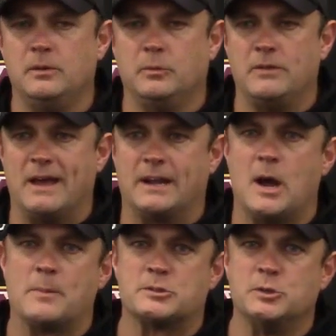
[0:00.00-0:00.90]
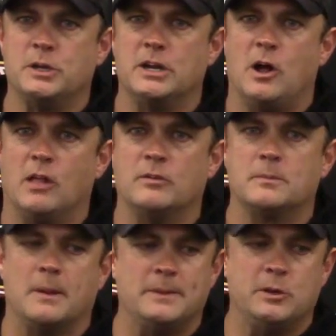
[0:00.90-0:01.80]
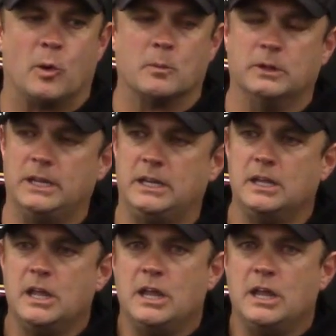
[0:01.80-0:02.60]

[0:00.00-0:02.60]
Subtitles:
We've had an opportunity in all of them. I mean, normally